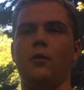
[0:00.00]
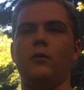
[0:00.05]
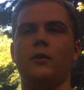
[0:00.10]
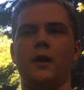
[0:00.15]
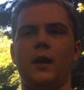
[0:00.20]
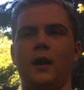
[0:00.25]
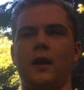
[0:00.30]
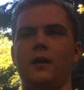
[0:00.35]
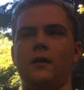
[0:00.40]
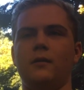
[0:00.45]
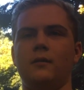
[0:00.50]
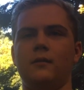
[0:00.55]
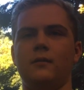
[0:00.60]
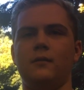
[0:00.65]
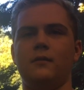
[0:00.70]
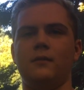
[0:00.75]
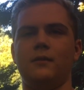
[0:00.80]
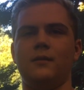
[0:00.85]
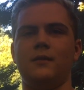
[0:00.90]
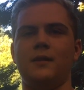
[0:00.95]
okay,
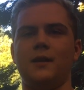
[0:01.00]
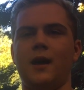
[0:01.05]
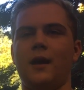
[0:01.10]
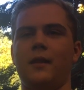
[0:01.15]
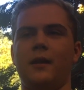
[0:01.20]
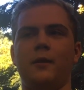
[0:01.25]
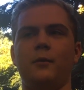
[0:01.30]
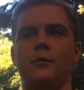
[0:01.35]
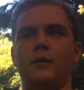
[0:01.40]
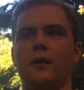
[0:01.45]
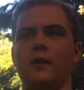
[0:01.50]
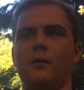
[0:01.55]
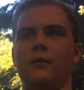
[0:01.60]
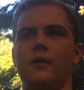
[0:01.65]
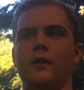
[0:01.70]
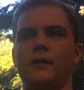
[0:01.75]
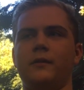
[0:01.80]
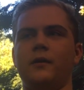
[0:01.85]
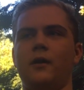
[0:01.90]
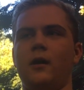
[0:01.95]
yeah, they really
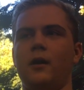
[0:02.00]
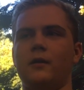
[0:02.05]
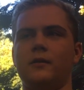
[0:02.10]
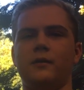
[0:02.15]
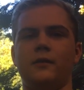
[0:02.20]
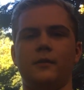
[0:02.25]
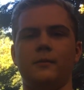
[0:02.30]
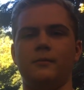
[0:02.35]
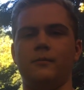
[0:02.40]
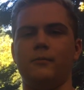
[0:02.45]
want to talk to